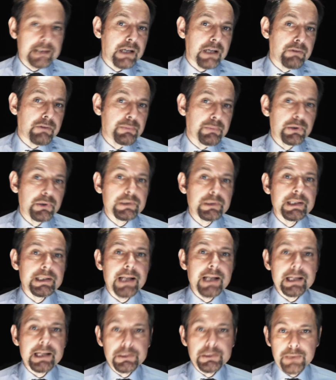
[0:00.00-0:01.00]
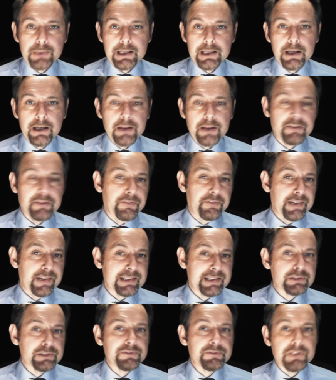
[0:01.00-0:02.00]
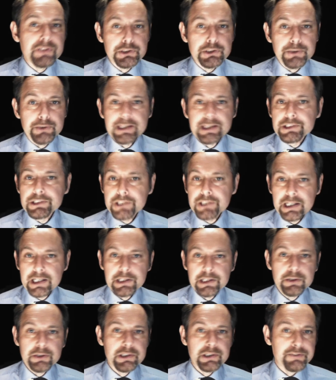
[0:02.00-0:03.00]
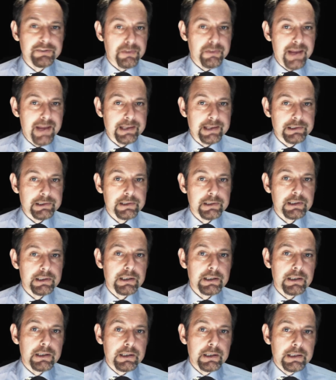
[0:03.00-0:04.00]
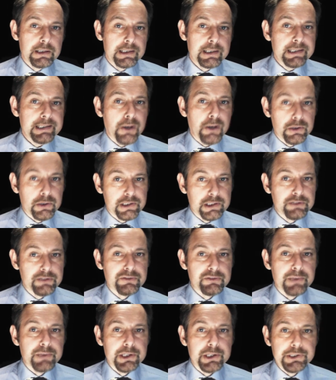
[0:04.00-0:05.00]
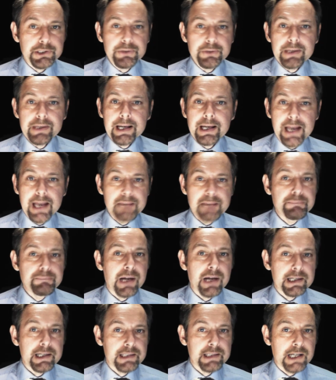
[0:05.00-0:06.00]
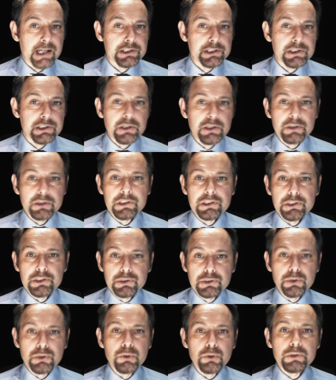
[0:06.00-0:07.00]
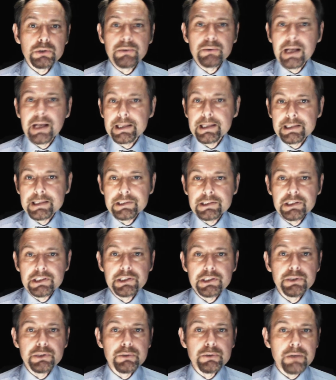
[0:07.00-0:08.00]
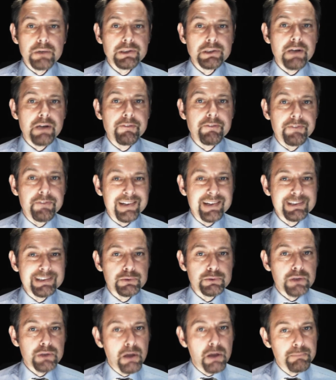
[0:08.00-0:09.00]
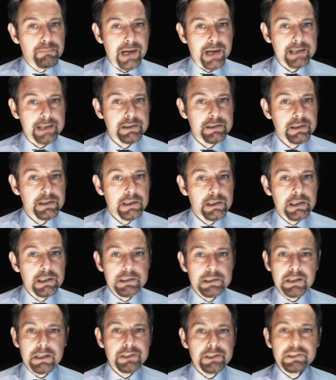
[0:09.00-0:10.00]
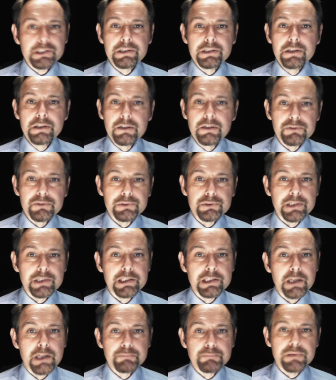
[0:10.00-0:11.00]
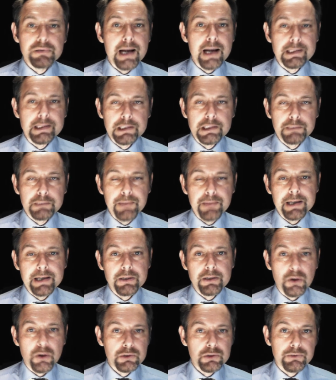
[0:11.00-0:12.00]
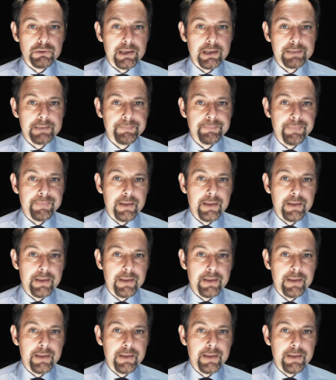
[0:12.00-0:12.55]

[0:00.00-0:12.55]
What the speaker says: I reported last week, the fiscal fudgery continues to ferment. This article from our UK Impact section looks at talks relating to the Eurozone Fiscal Compact. Don't you just love all this press spin doctoring?